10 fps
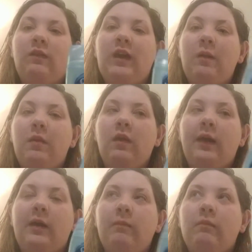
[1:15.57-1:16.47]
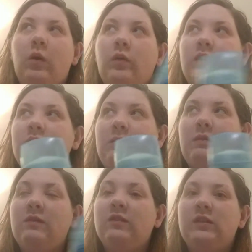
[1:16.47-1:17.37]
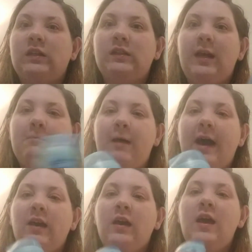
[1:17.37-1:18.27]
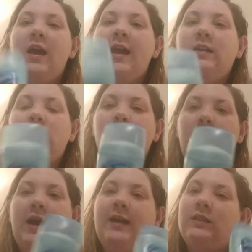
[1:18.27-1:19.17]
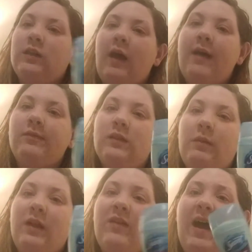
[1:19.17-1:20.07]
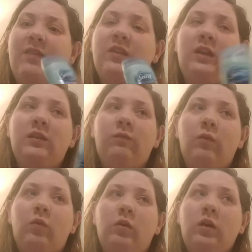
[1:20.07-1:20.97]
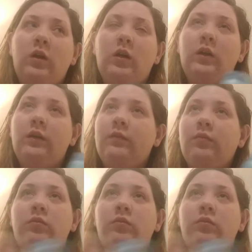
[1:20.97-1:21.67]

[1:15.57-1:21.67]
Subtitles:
They came in like I want to say maybe even a 6 to 8 pack, hence why I still have some, and I've had these for